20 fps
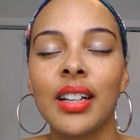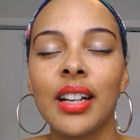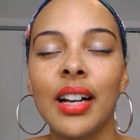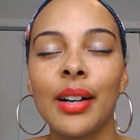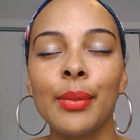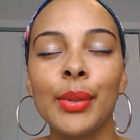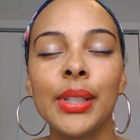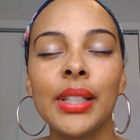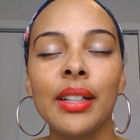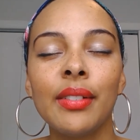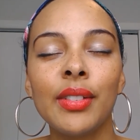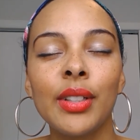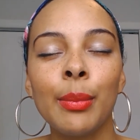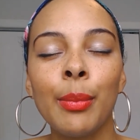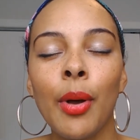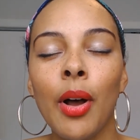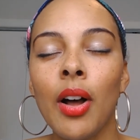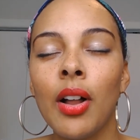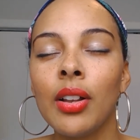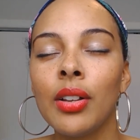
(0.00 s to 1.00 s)
God, we lift
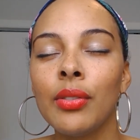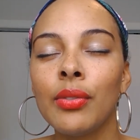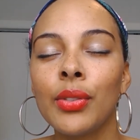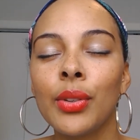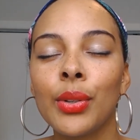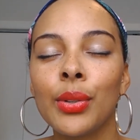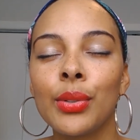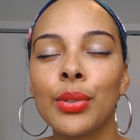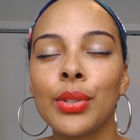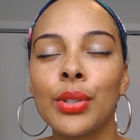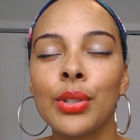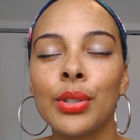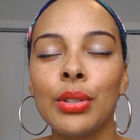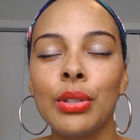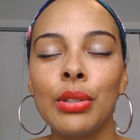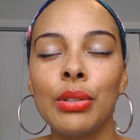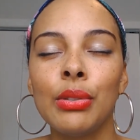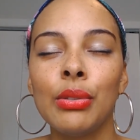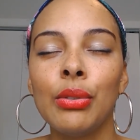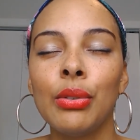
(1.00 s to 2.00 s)
up all of those to
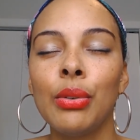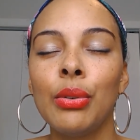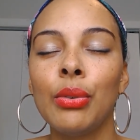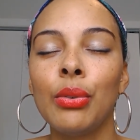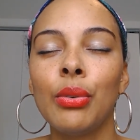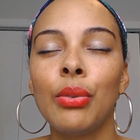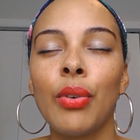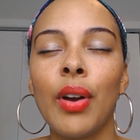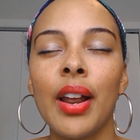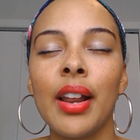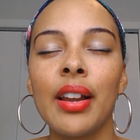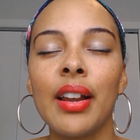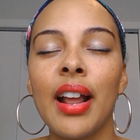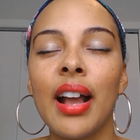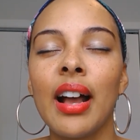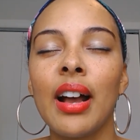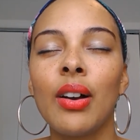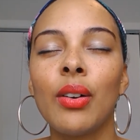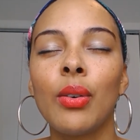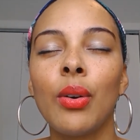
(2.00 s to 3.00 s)
you who right
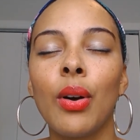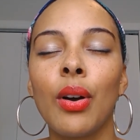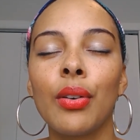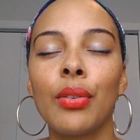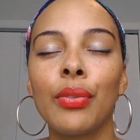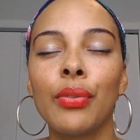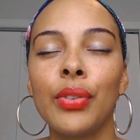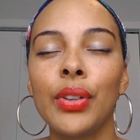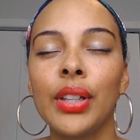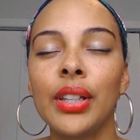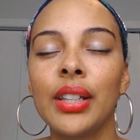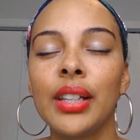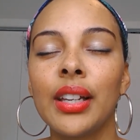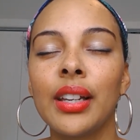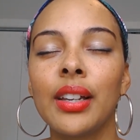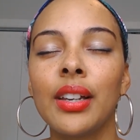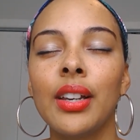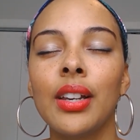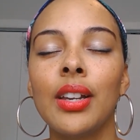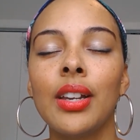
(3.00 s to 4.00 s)
now are
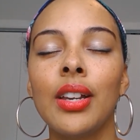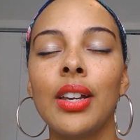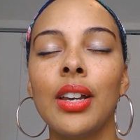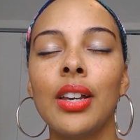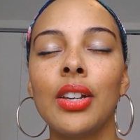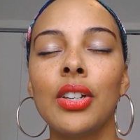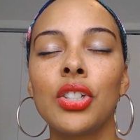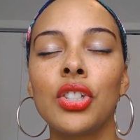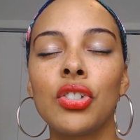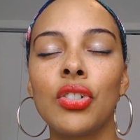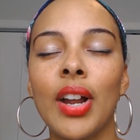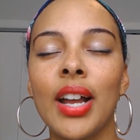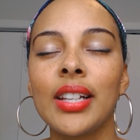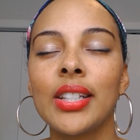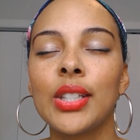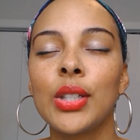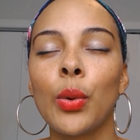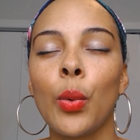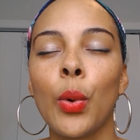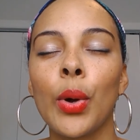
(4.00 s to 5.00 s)
feeling
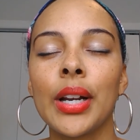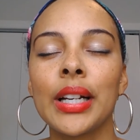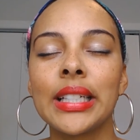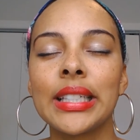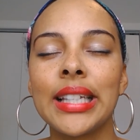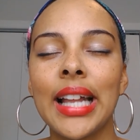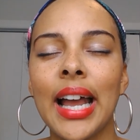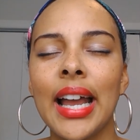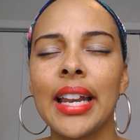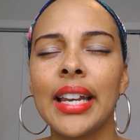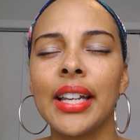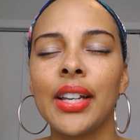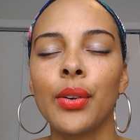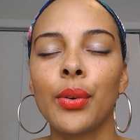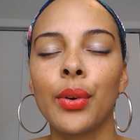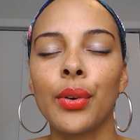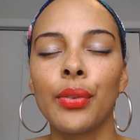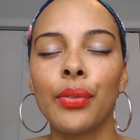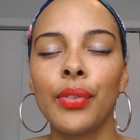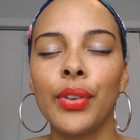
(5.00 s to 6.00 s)
stress or anxiety
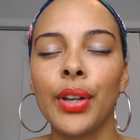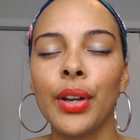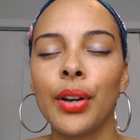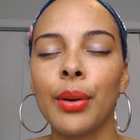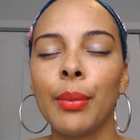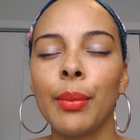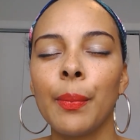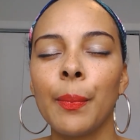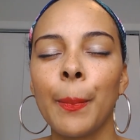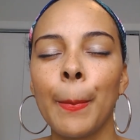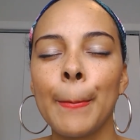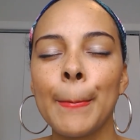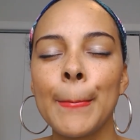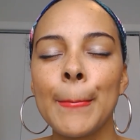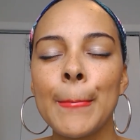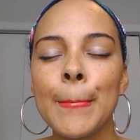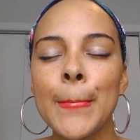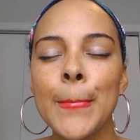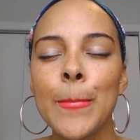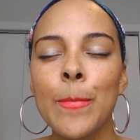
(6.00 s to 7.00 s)
or fear.
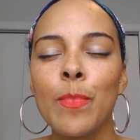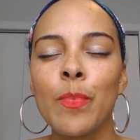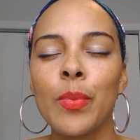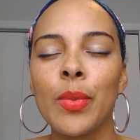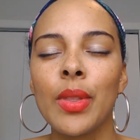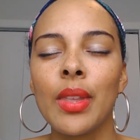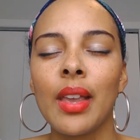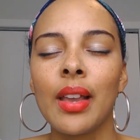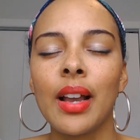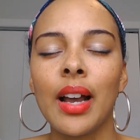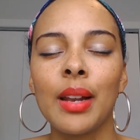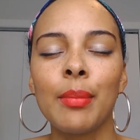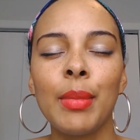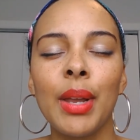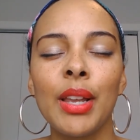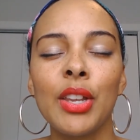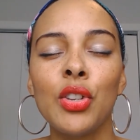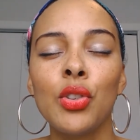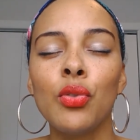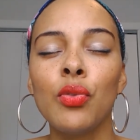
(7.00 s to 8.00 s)
God,
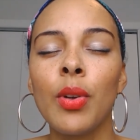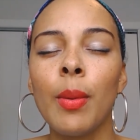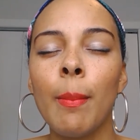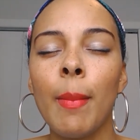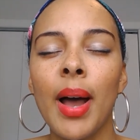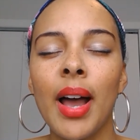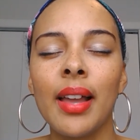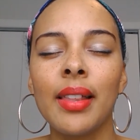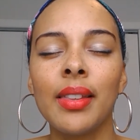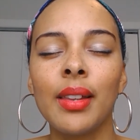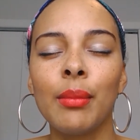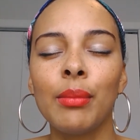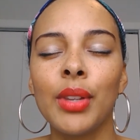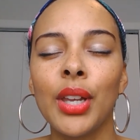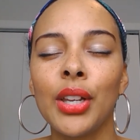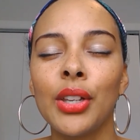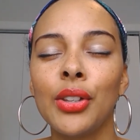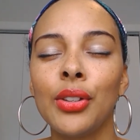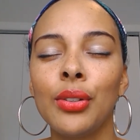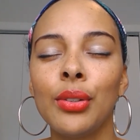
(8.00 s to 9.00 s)
may you remind them
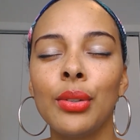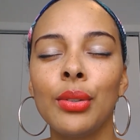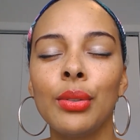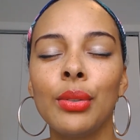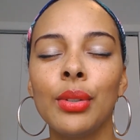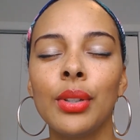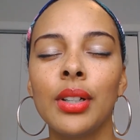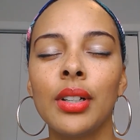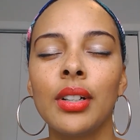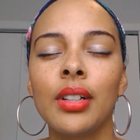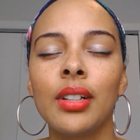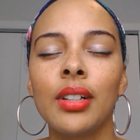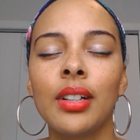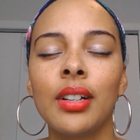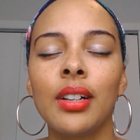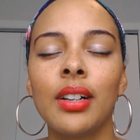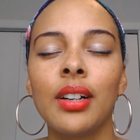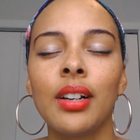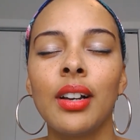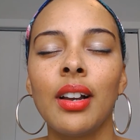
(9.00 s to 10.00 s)
that you
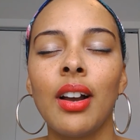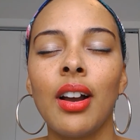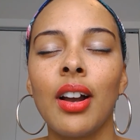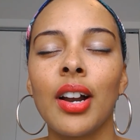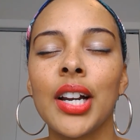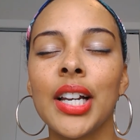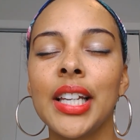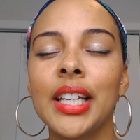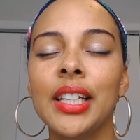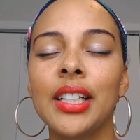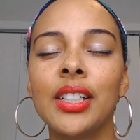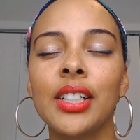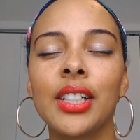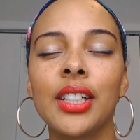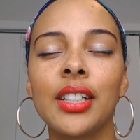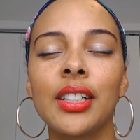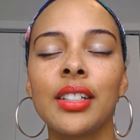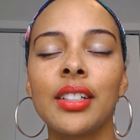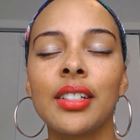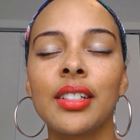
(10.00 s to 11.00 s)
are
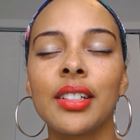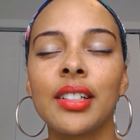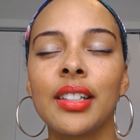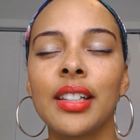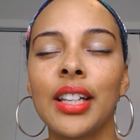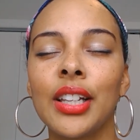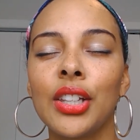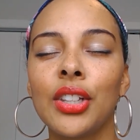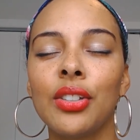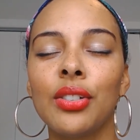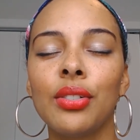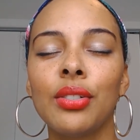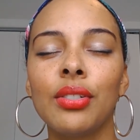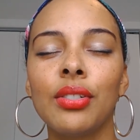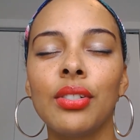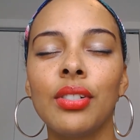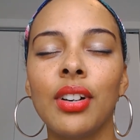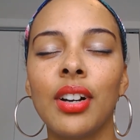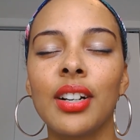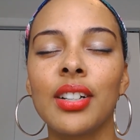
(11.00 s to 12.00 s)
healer, that
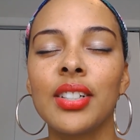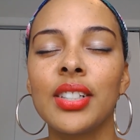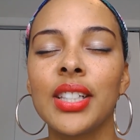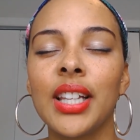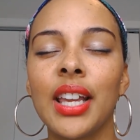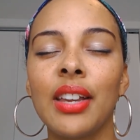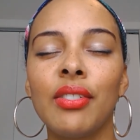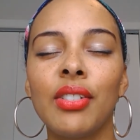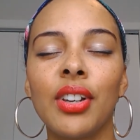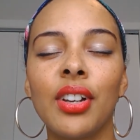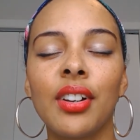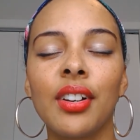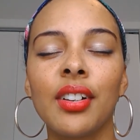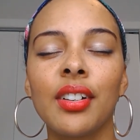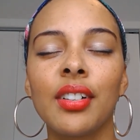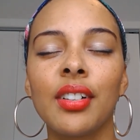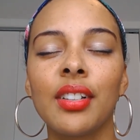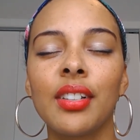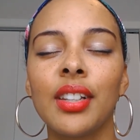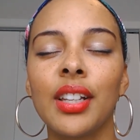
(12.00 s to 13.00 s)
you are savior,
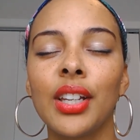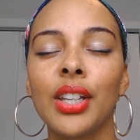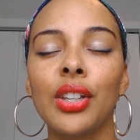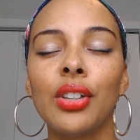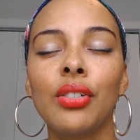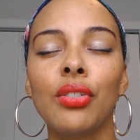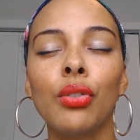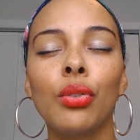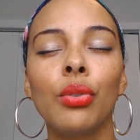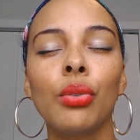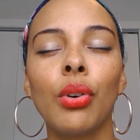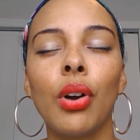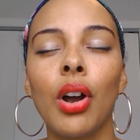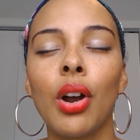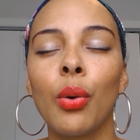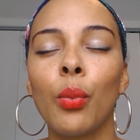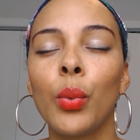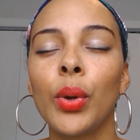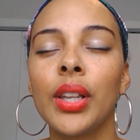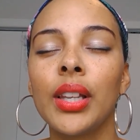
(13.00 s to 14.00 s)
that you
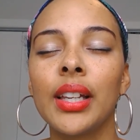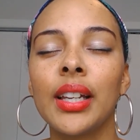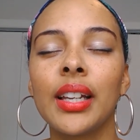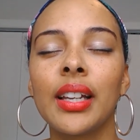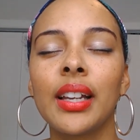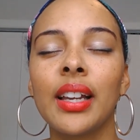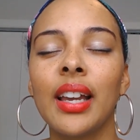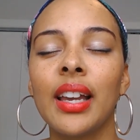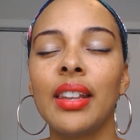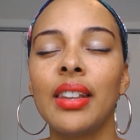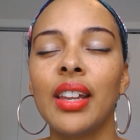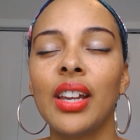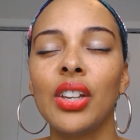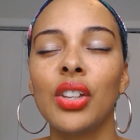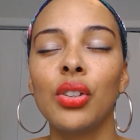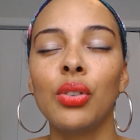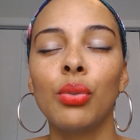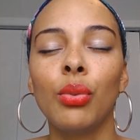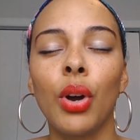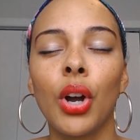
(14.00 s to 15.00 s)
are willing, and that
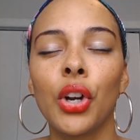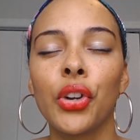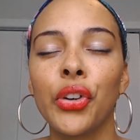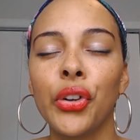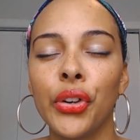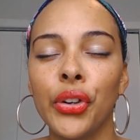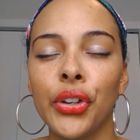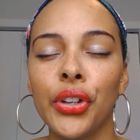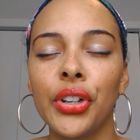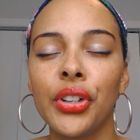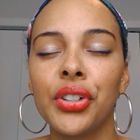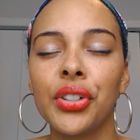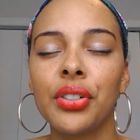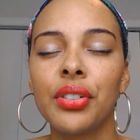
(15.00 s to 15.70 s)
you are good.